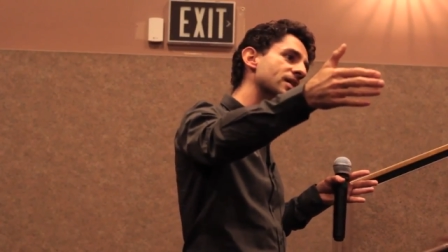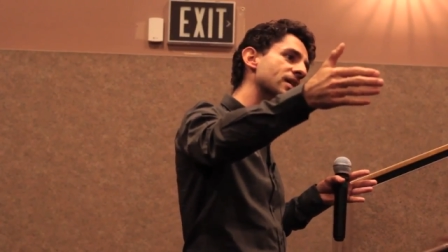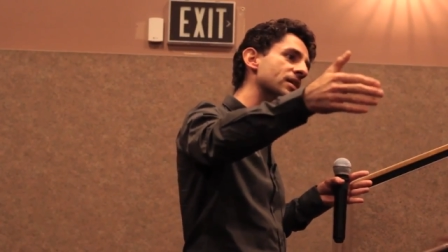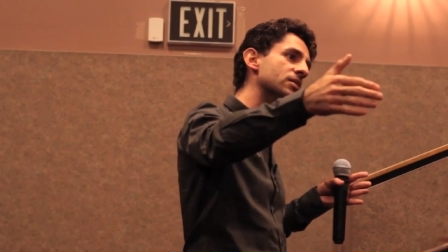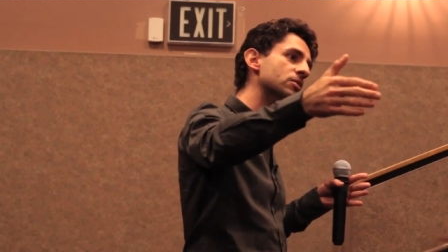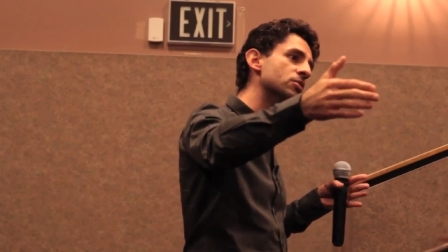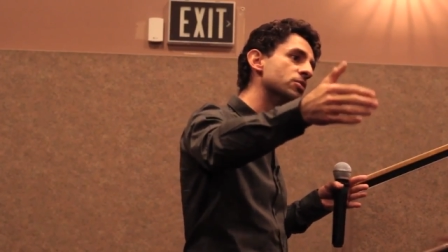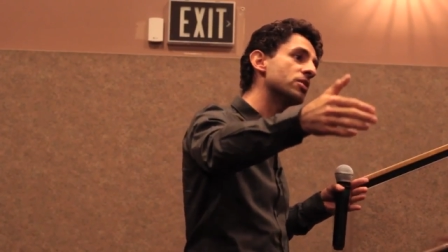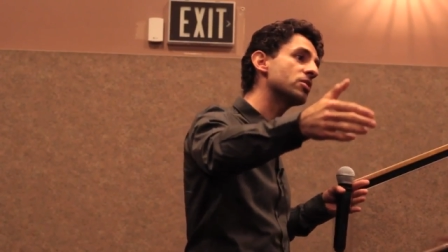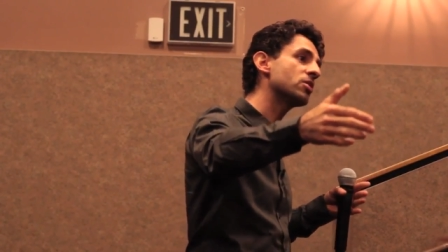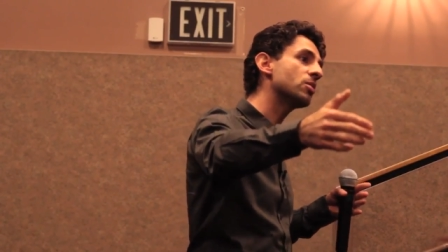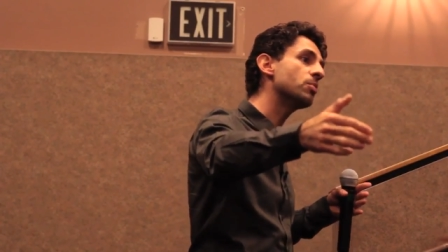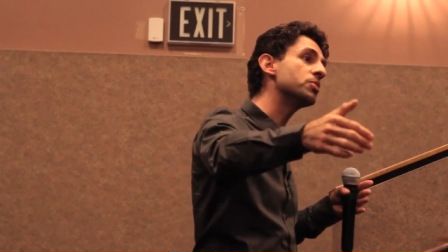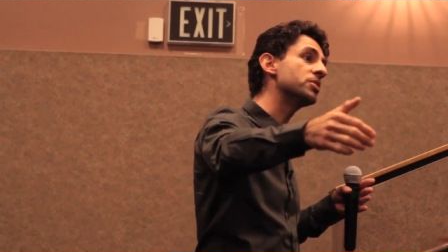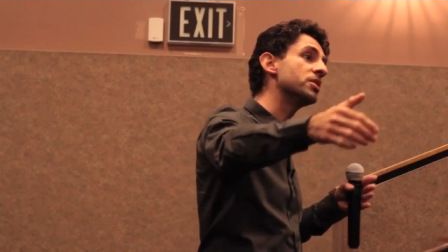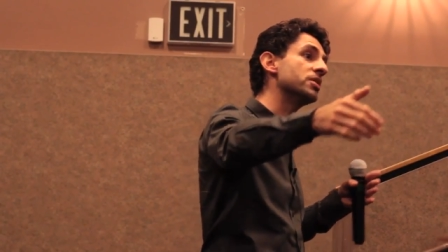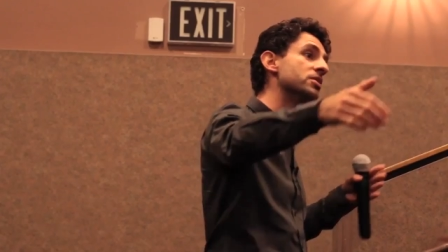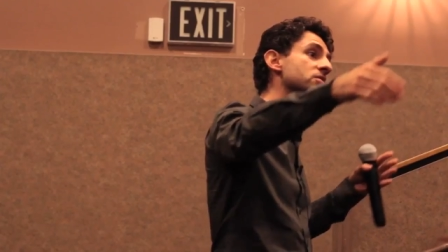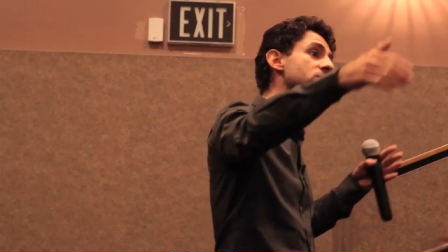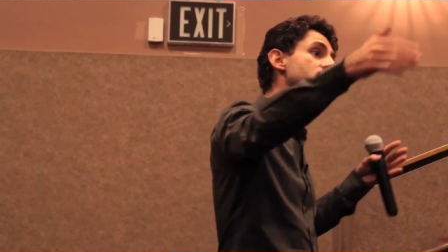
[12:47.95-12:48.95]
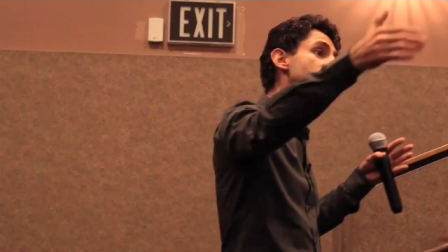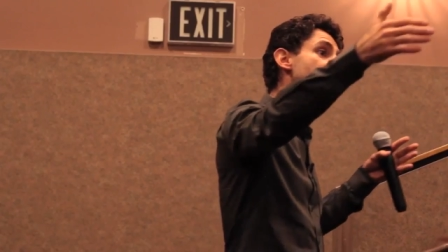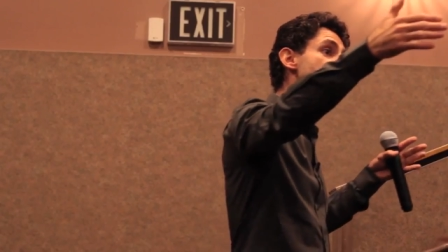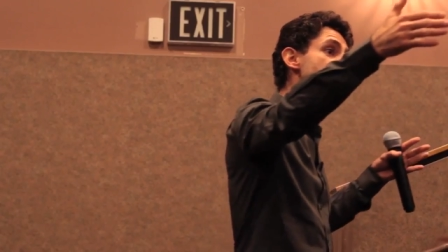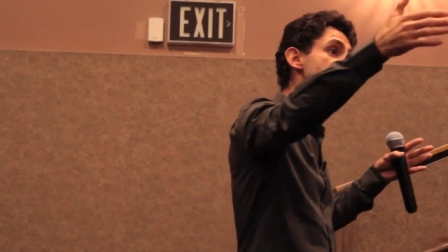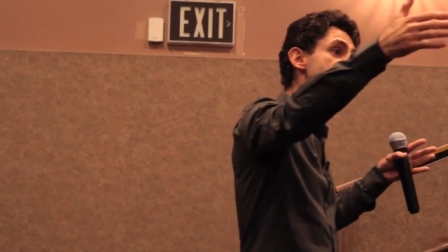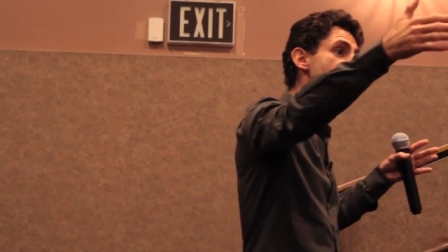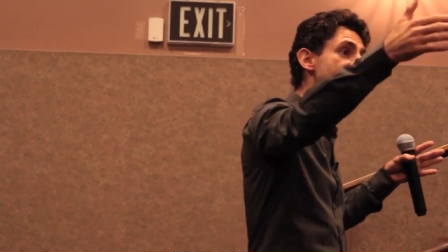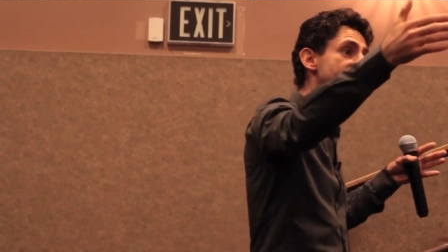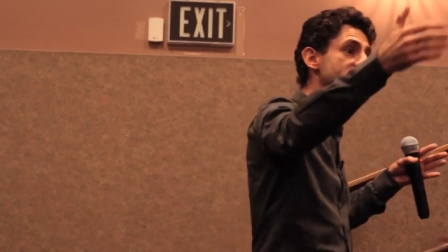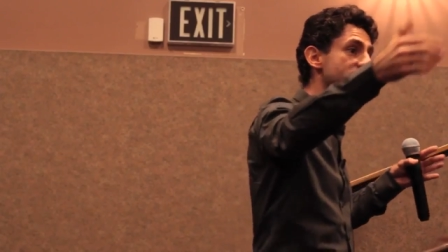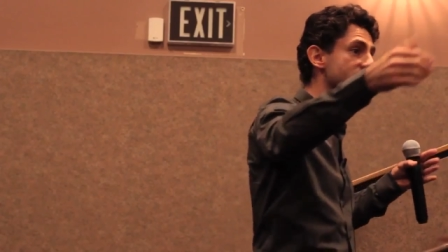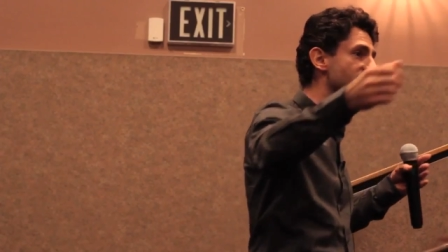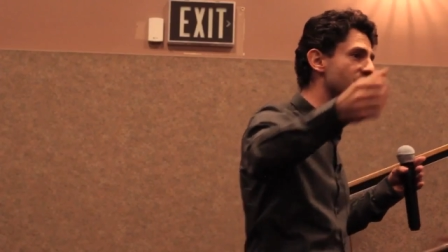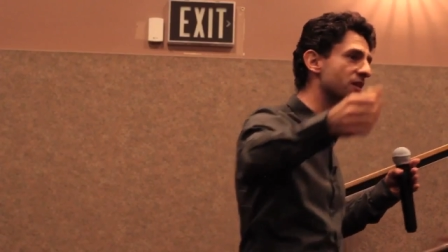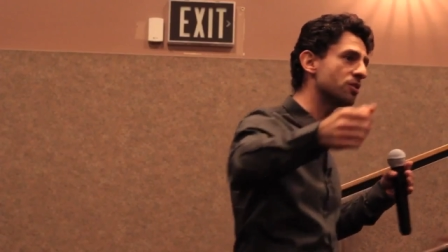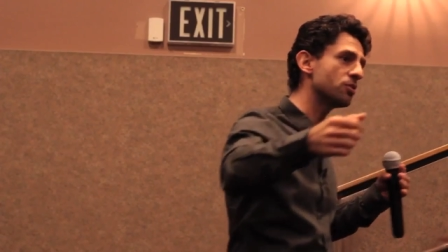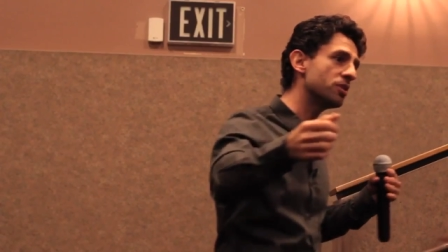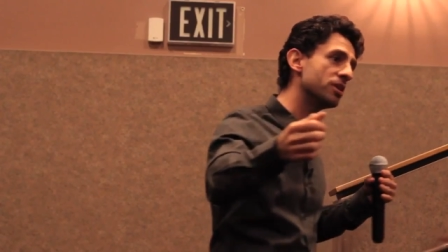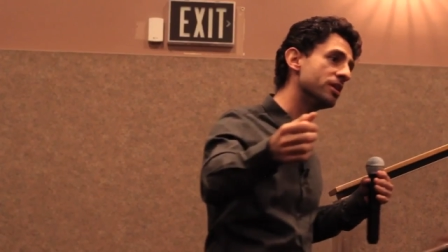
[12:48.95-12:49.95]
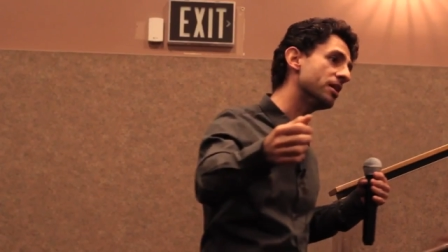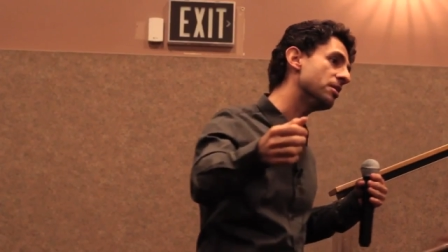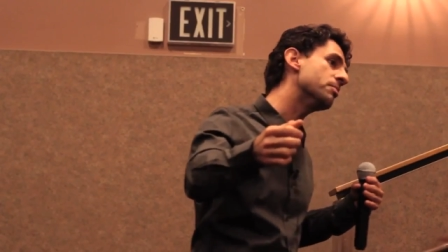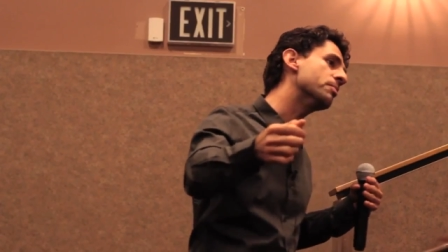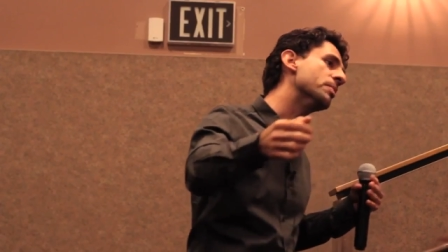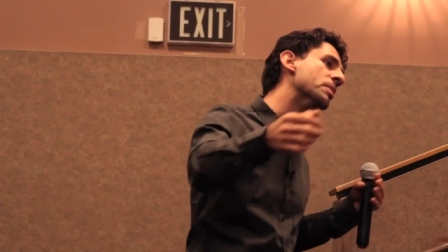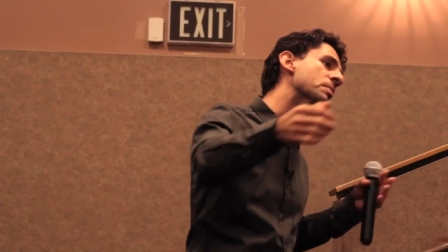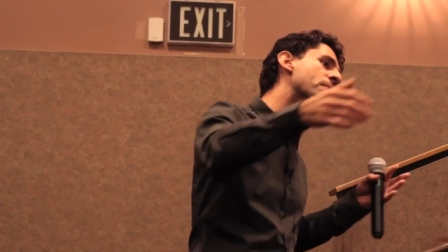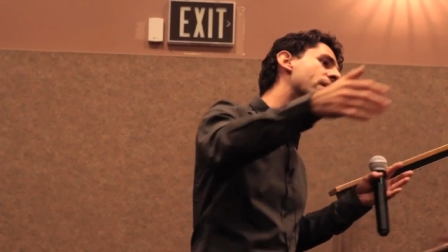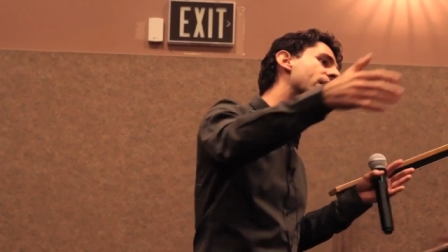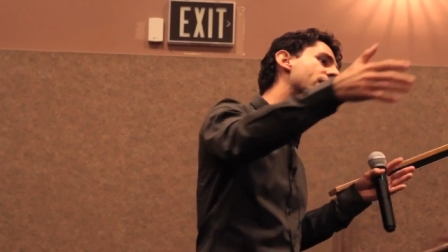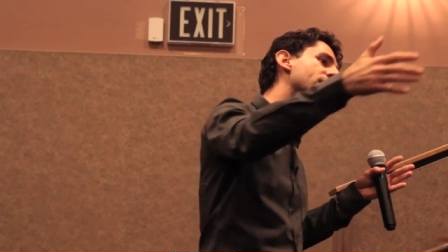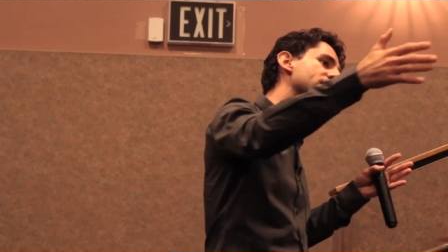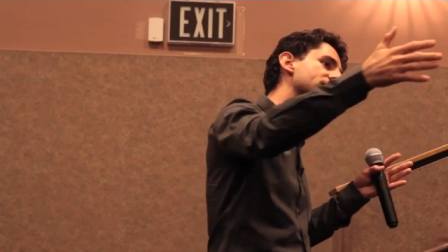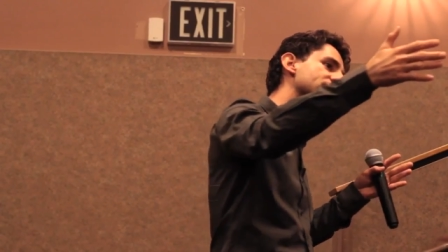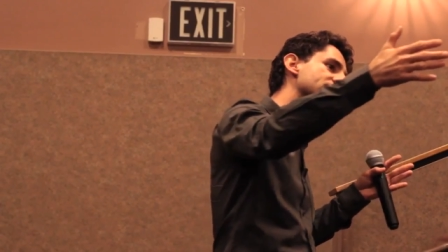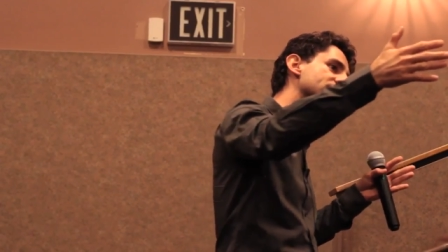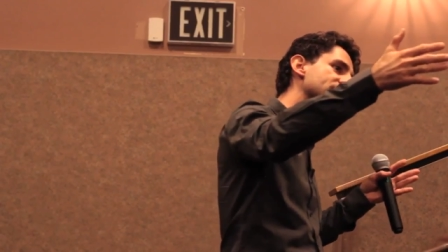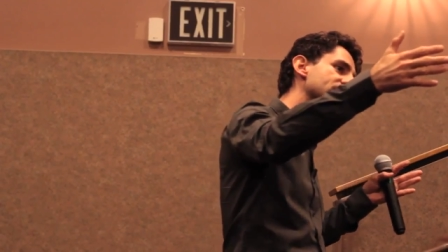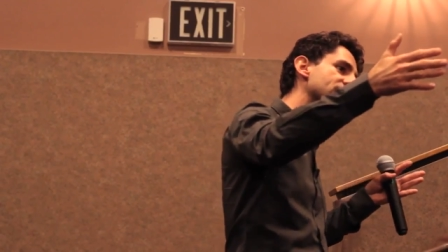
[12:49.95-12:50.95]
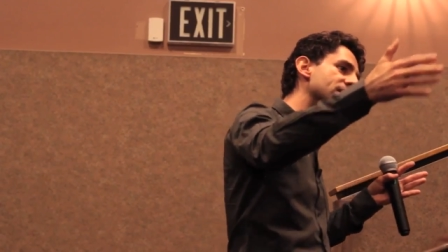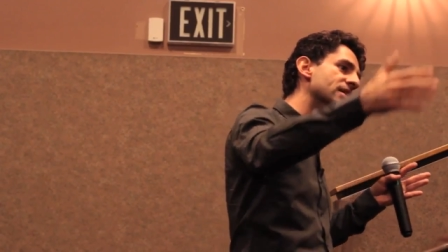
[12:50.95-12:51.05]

and do the computation much faster. It's like doing it in parallel.